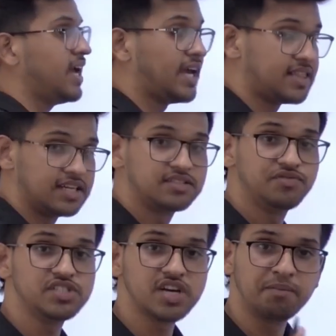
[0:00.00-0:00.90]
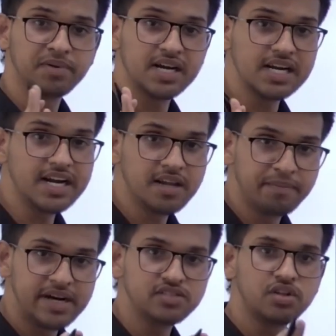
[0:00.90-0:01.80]
ethics, which completely
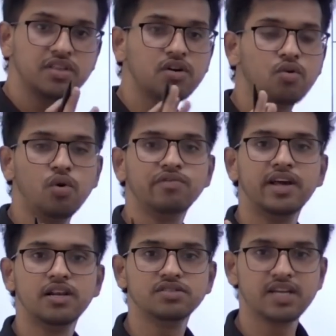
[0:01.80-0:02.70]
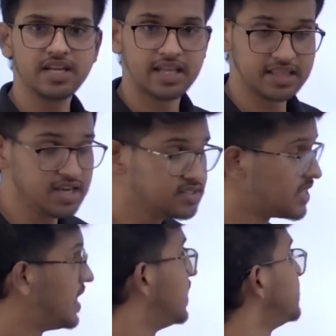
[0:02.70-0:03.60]
depends on the core values and ethics.
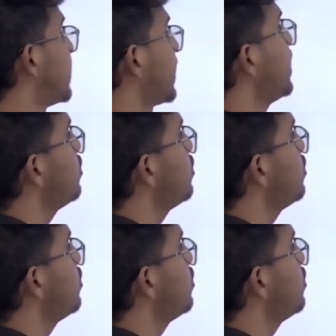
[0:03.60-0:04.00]
Second